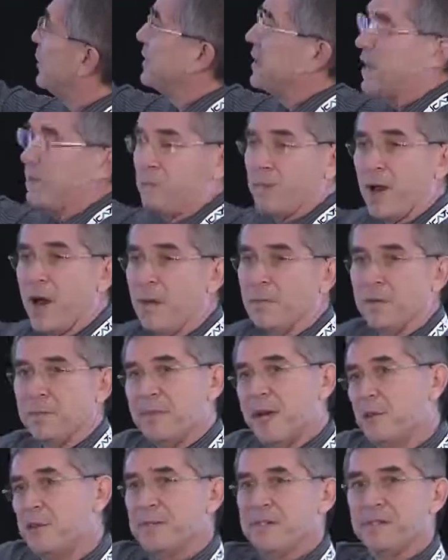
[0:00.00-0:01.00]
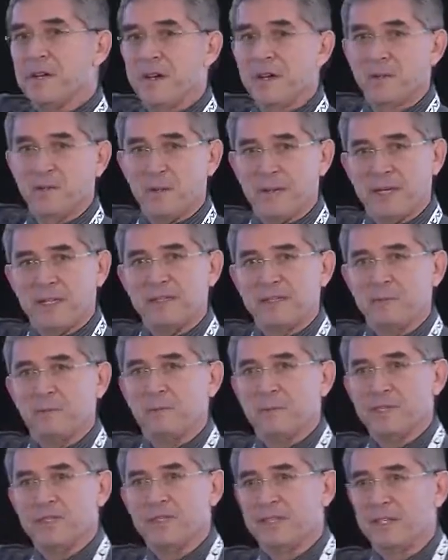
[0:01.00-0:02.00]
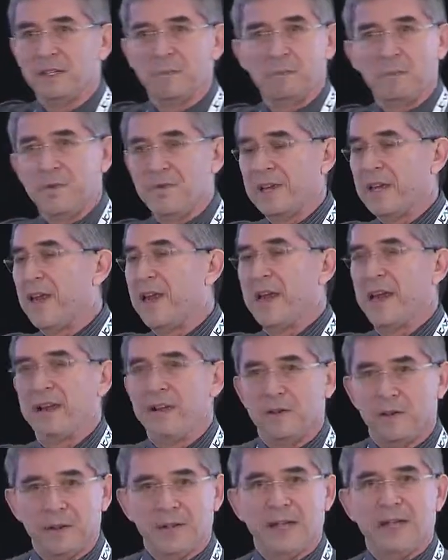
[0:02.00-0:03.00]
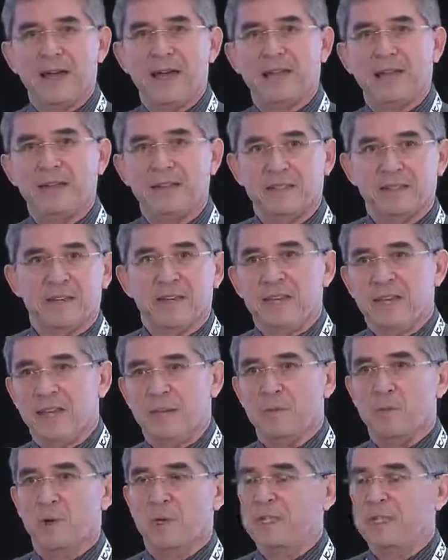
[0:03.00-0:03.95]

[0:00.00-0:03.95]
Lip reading: that problem that we started with. We're still moving ahead and looking at it in more